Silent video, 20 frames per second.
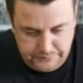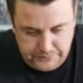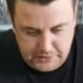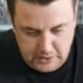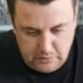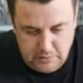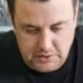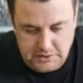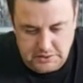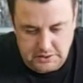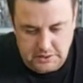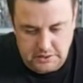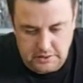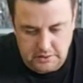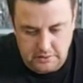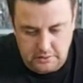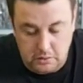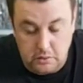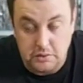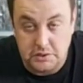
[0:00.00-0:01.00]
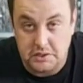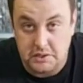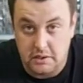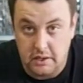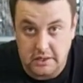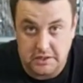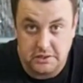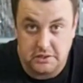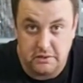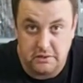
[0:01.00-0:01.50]
there is a good
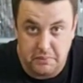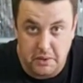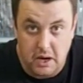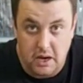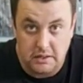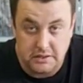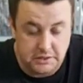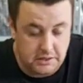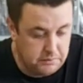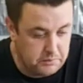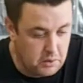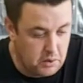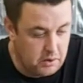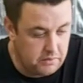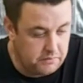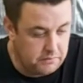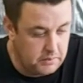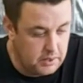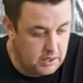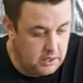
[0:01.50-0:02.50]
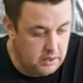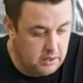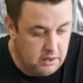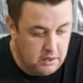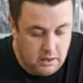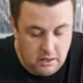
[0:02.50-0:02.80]
selection of parts you can buy from there.